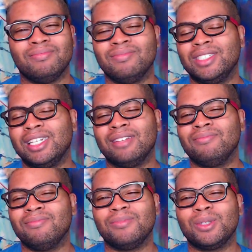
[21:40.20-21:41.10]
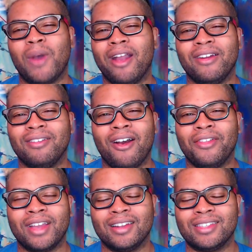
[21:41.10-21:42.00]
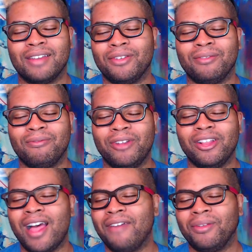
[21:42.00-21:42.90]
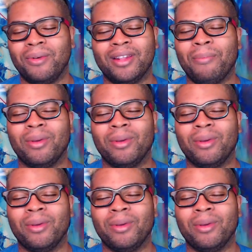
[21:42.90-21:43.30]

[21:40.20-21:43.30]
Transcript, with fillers: can swear and all that kind of stuff in real life and whatnot,